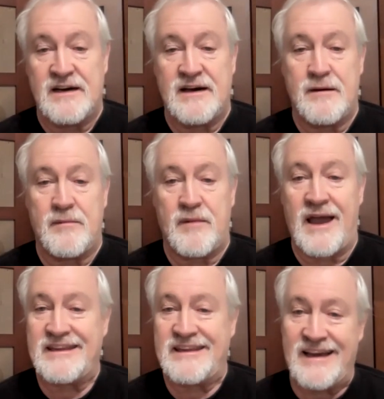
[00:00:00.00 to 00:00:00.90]
um,
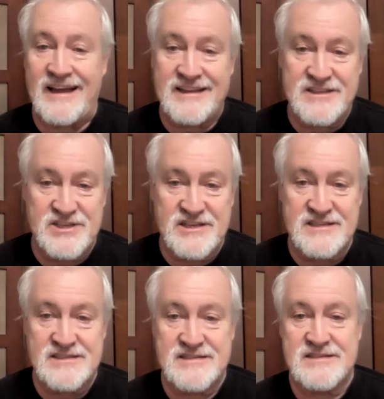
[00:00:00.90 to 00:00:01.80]

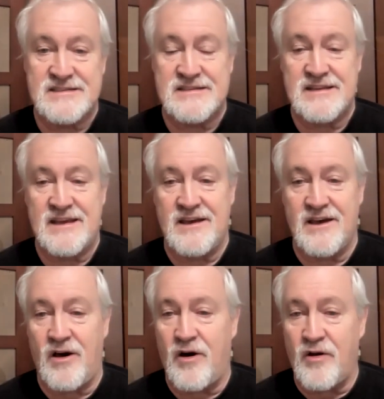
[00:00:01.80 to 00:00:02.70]
ideologies,
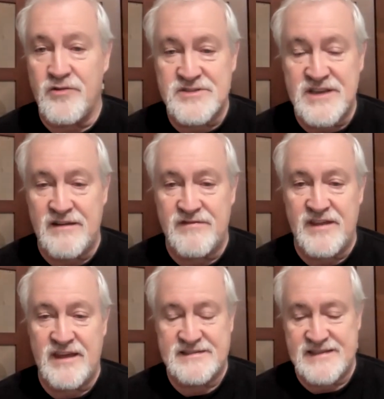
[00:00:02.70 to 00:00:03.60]
uh, all those kind of
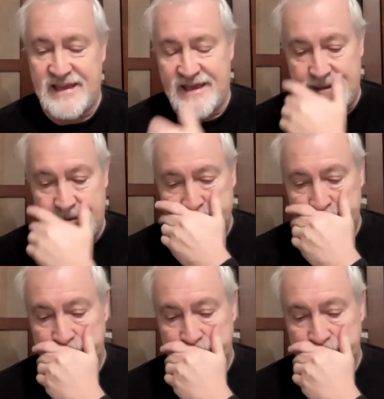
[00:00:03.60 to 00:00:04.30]
things. And